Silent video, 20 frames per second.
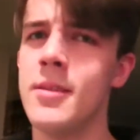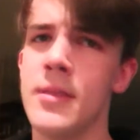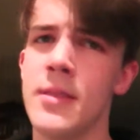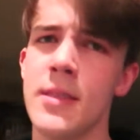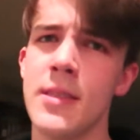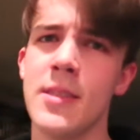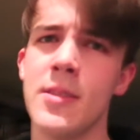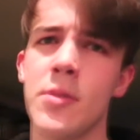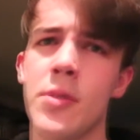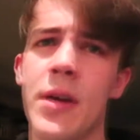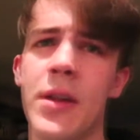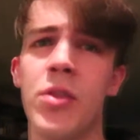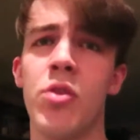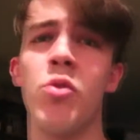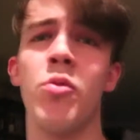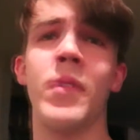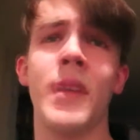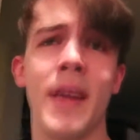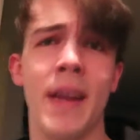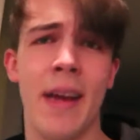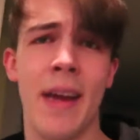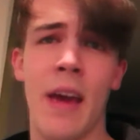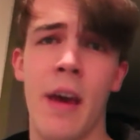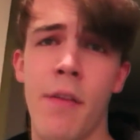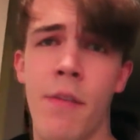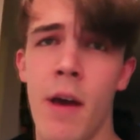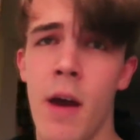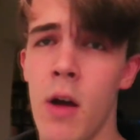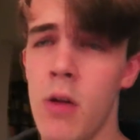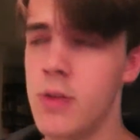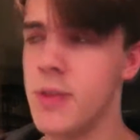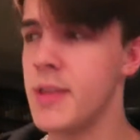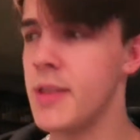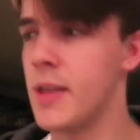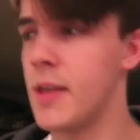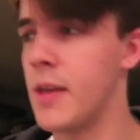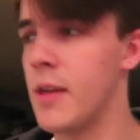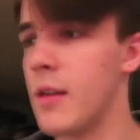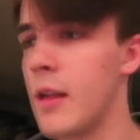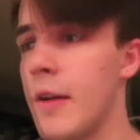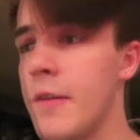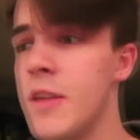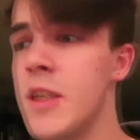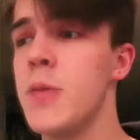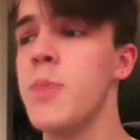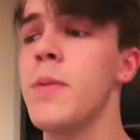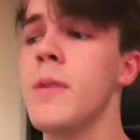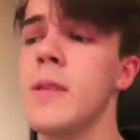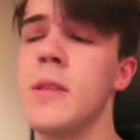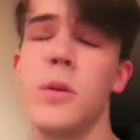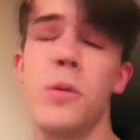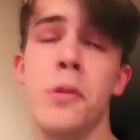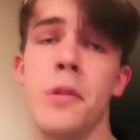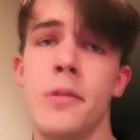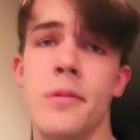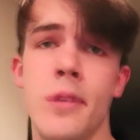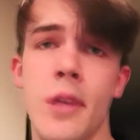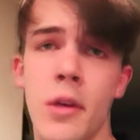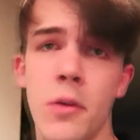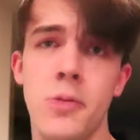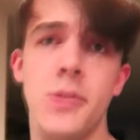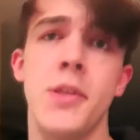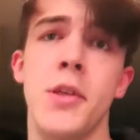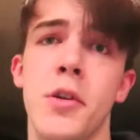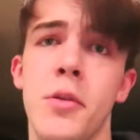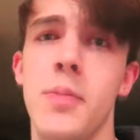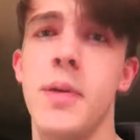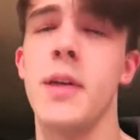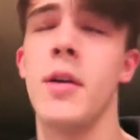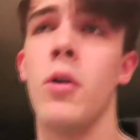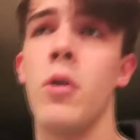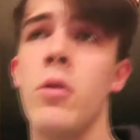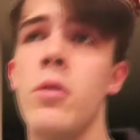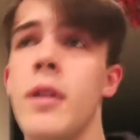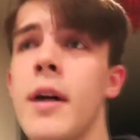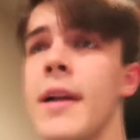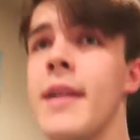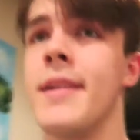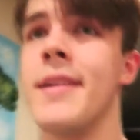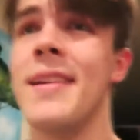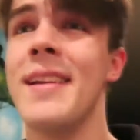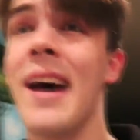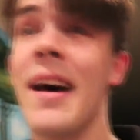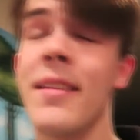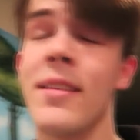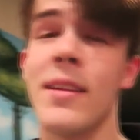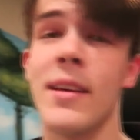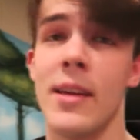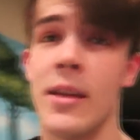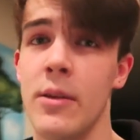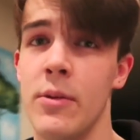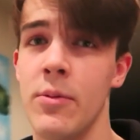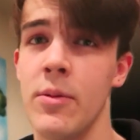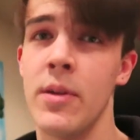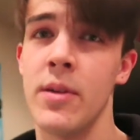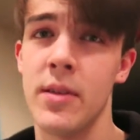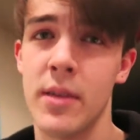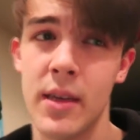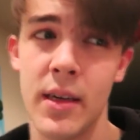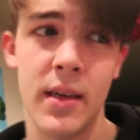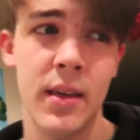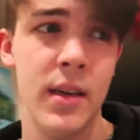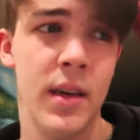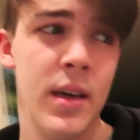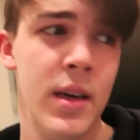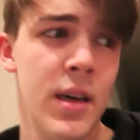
I still got 3.5 hours to kill. I've just been doing YouTube and a whole lot of nothing, really.